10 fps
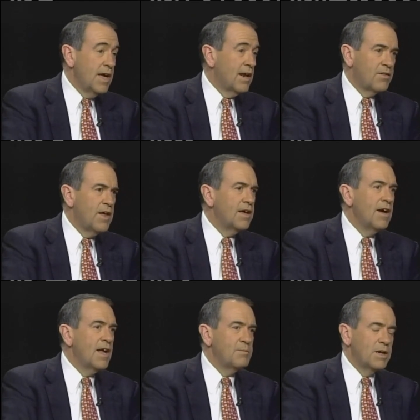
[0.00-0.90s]
and I thank
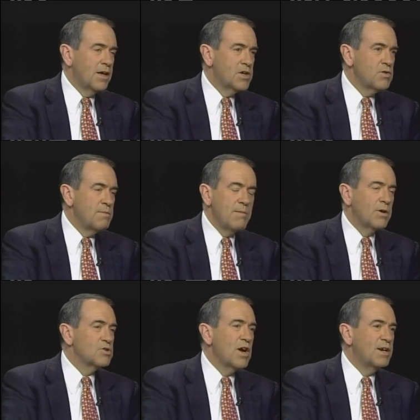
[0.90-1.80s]
God I'm in a country people
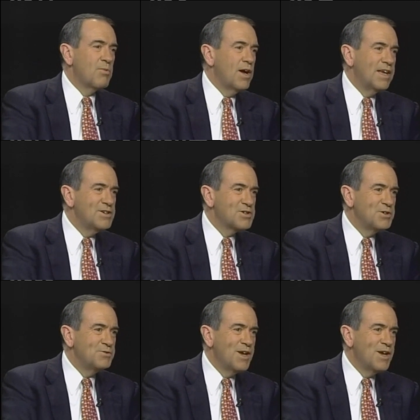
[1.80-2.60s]
are trying to break into,